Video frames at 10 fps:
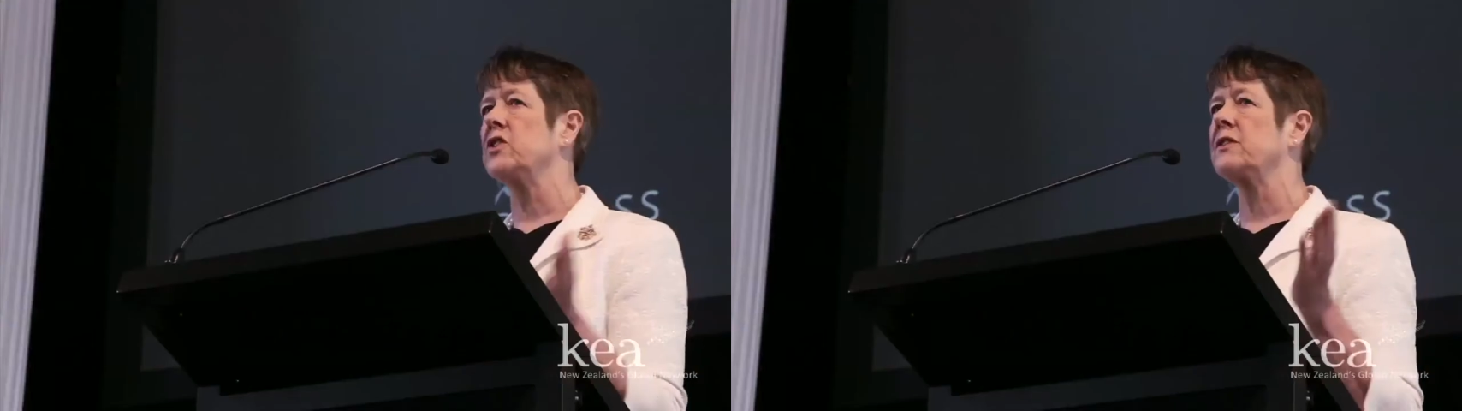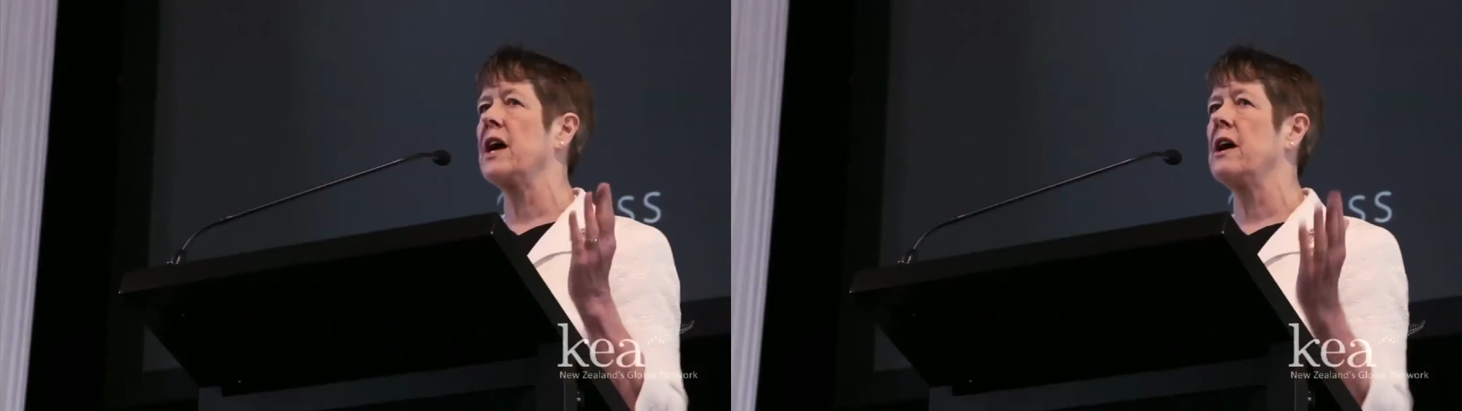
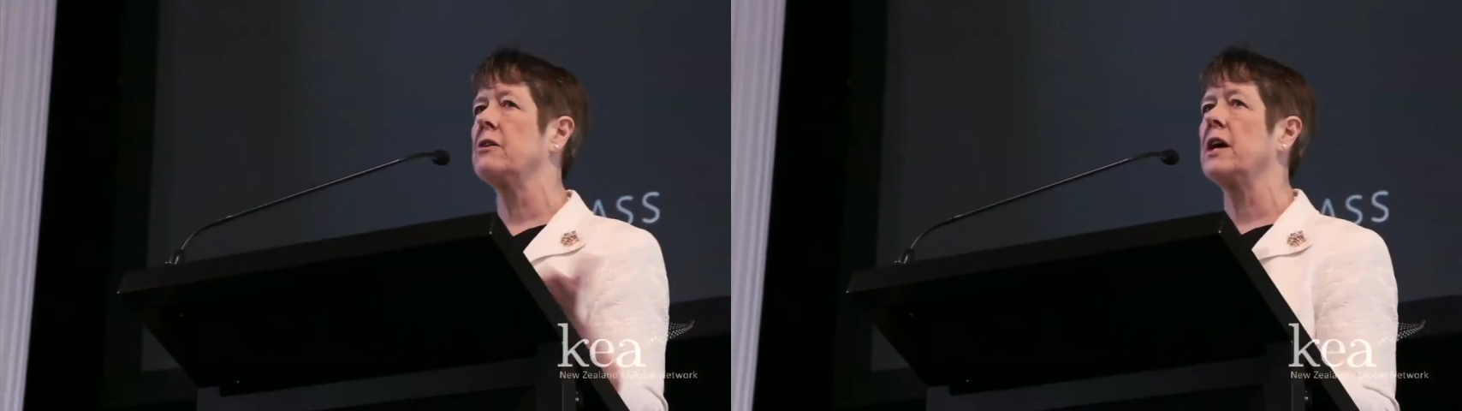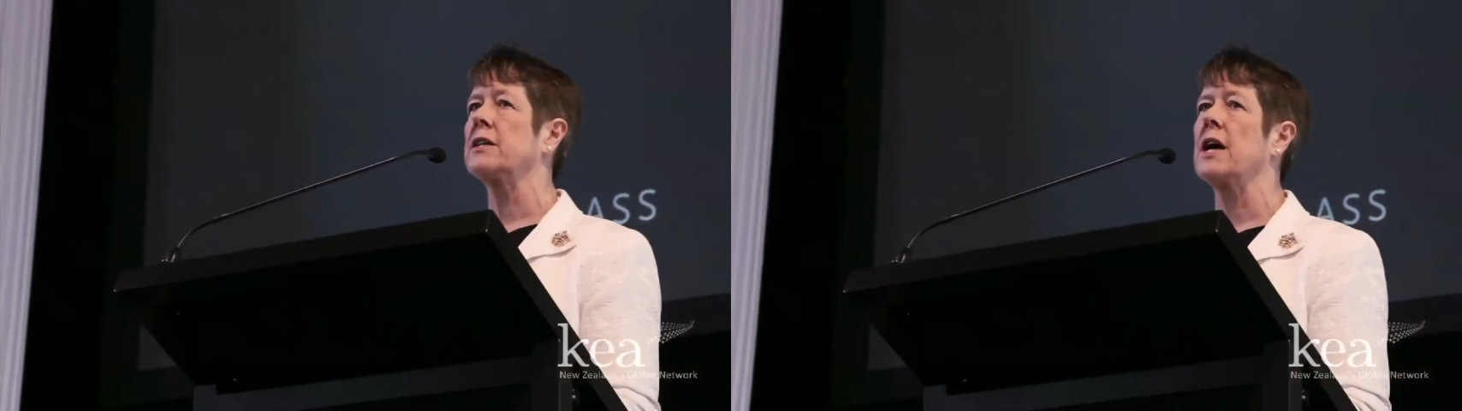just held
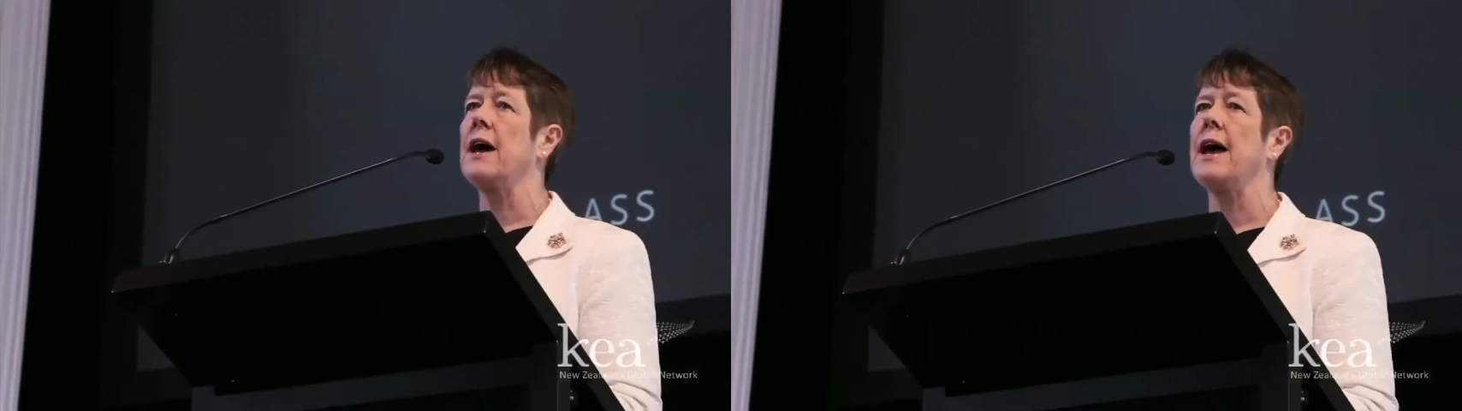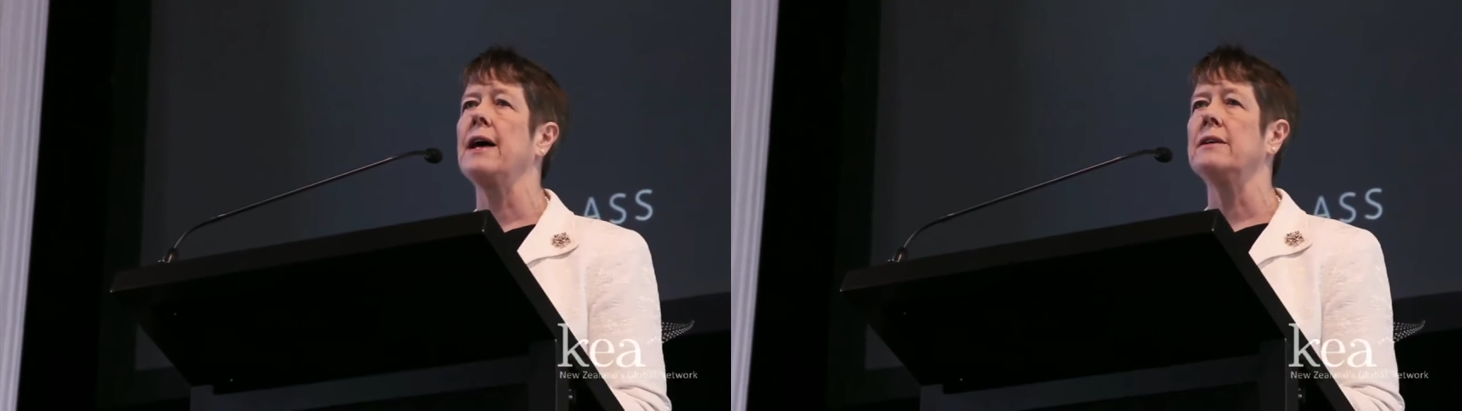out our
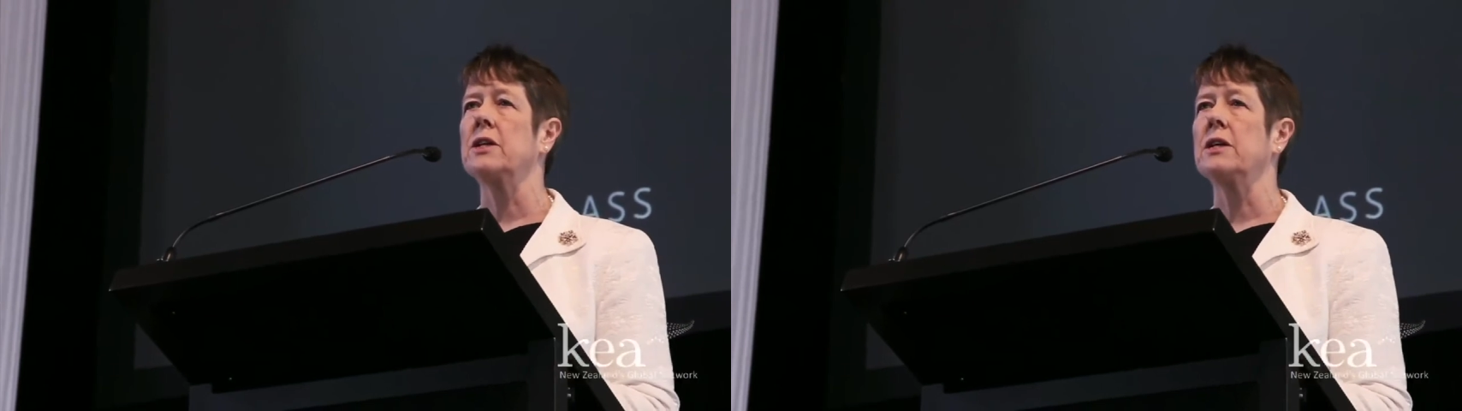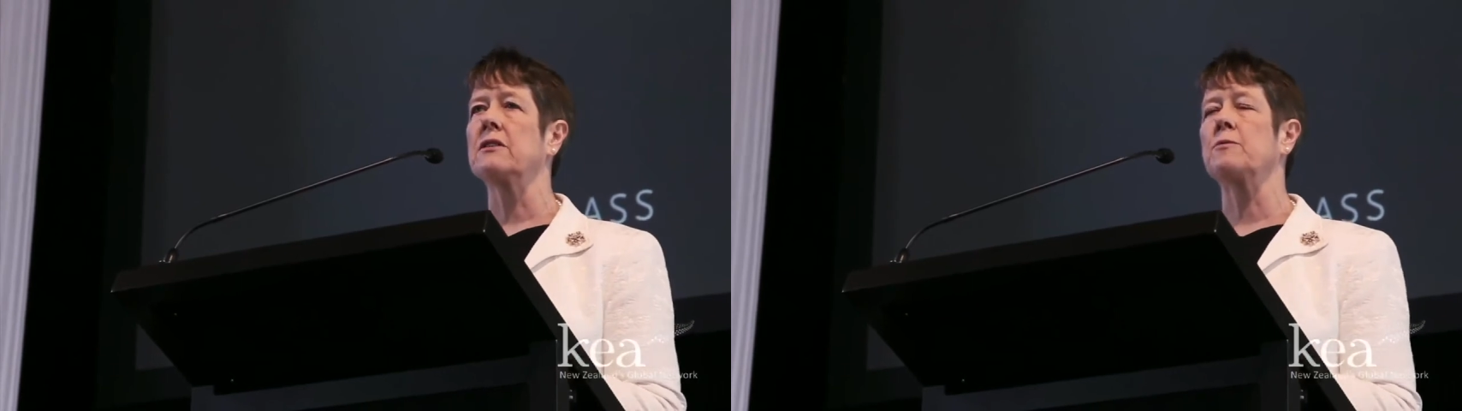hand
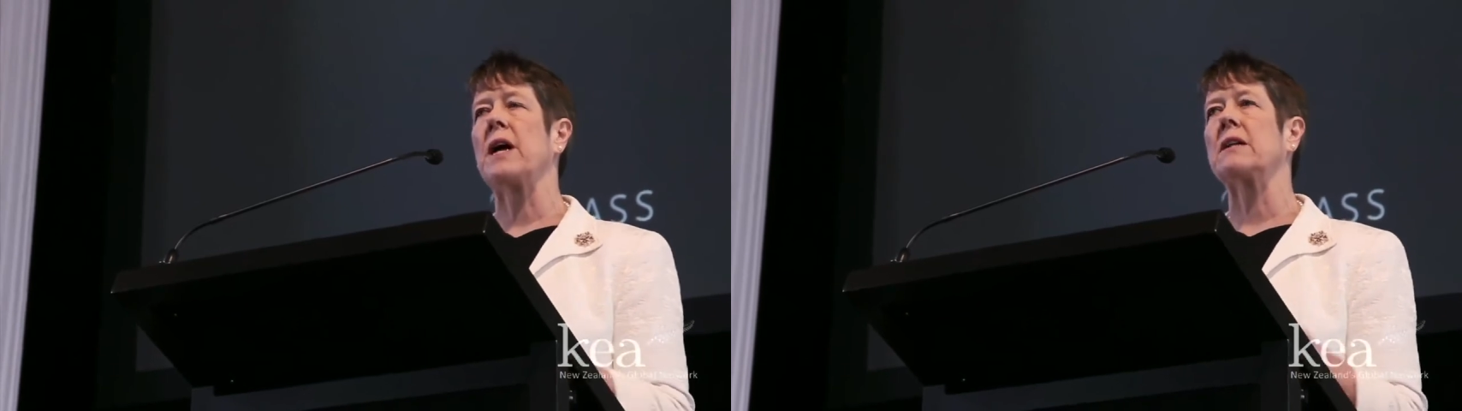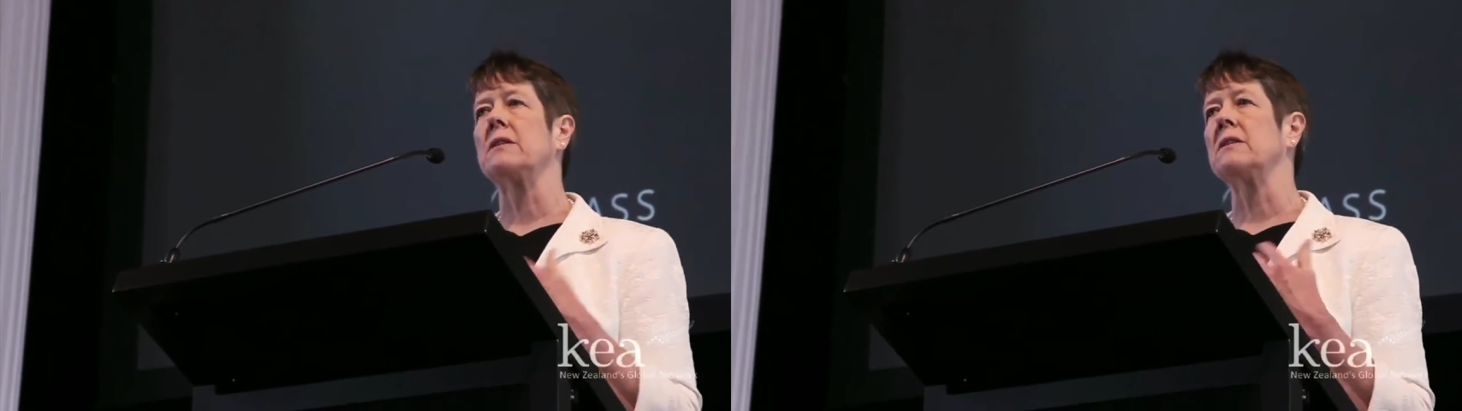and
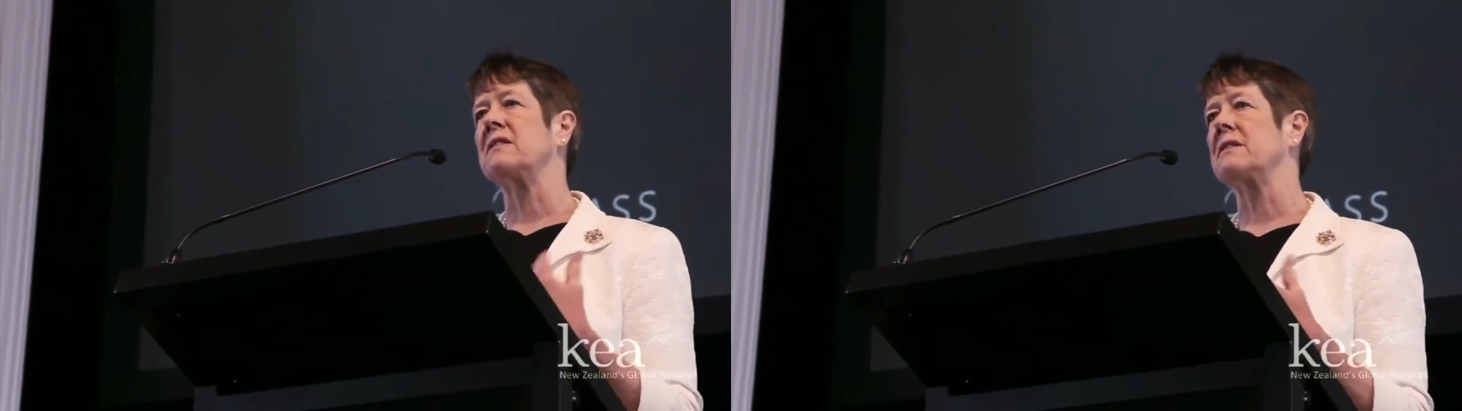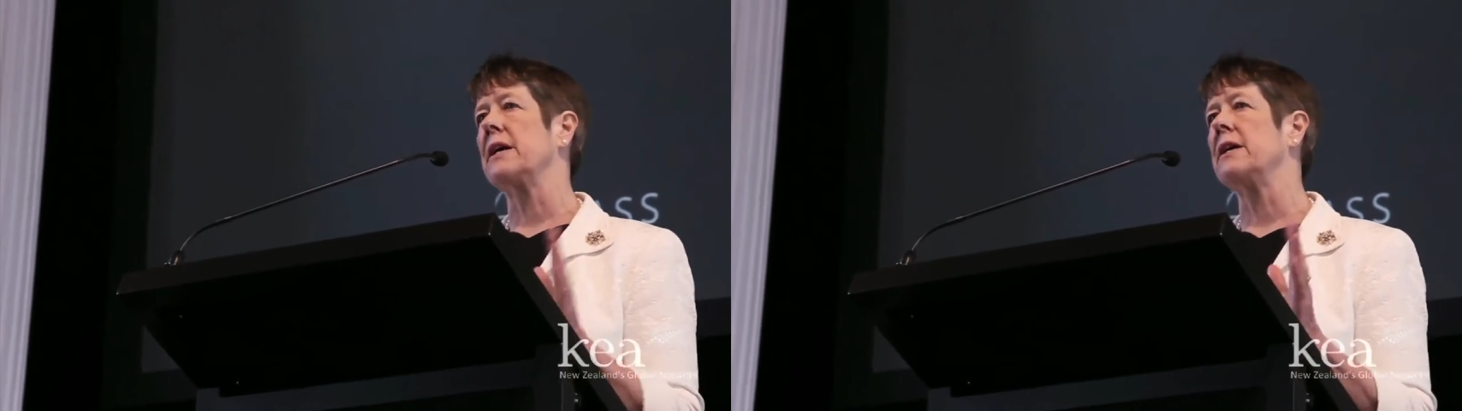expected the
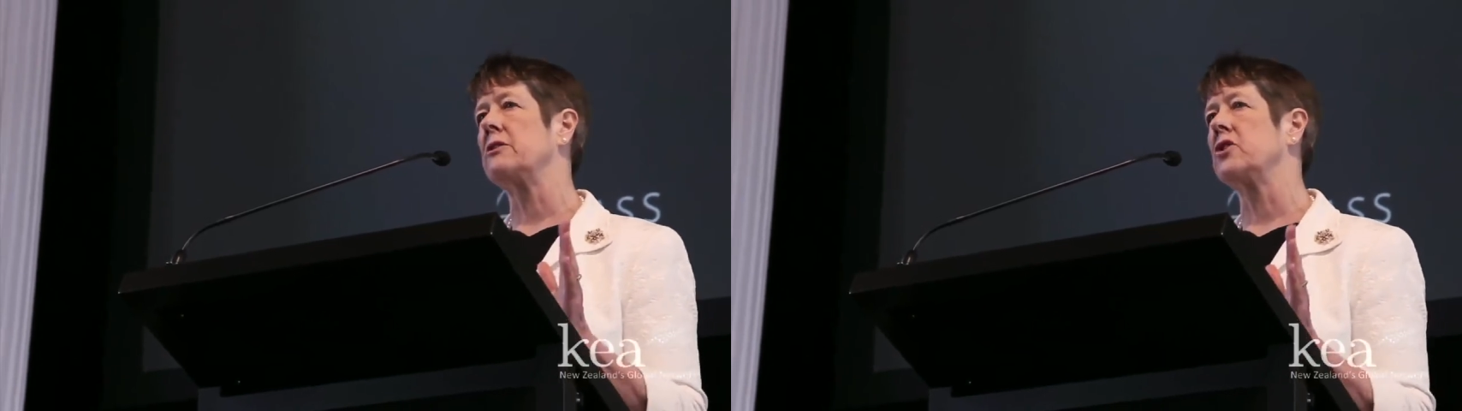state